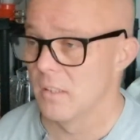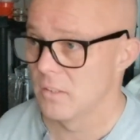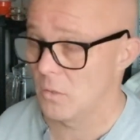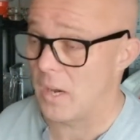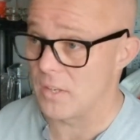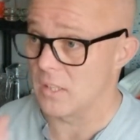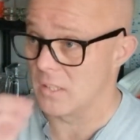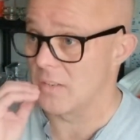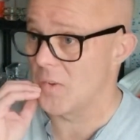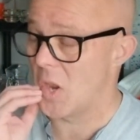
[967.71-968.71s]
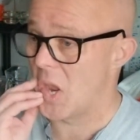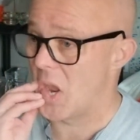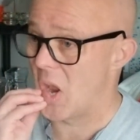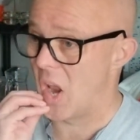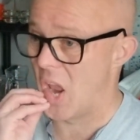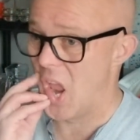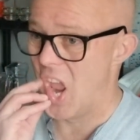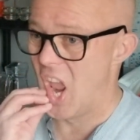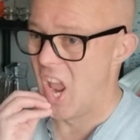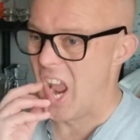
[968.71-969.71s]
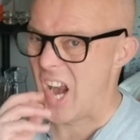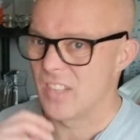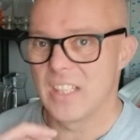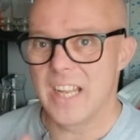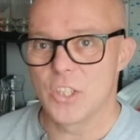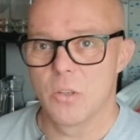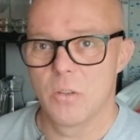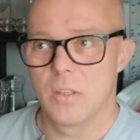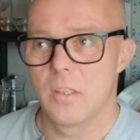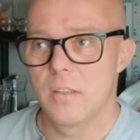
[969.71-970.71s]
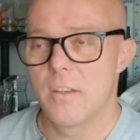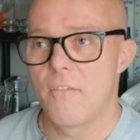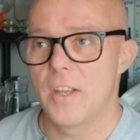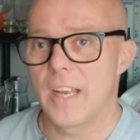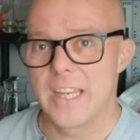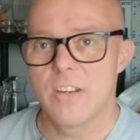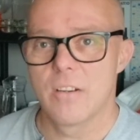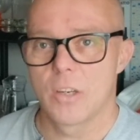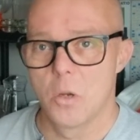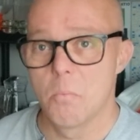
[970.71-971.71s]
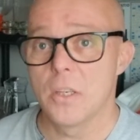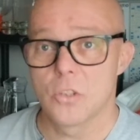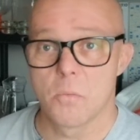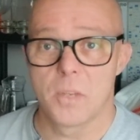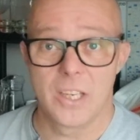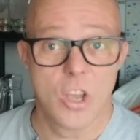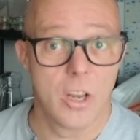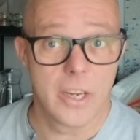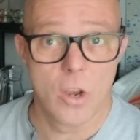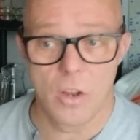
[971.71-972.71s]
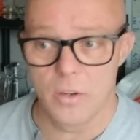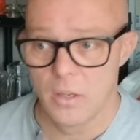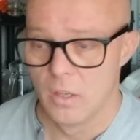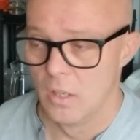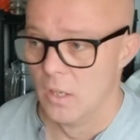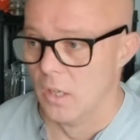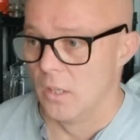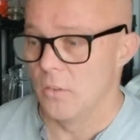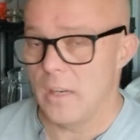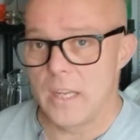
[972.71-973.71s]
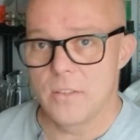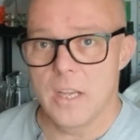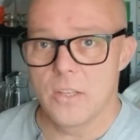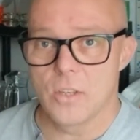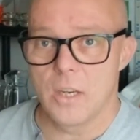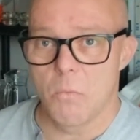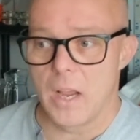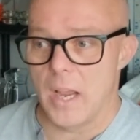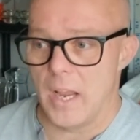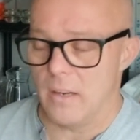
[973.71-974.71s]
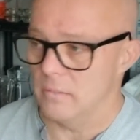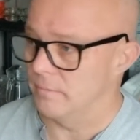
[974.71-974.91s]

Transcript: It's quite addictive because it lets you feel like you're accomplishing something early on, not like DayZ where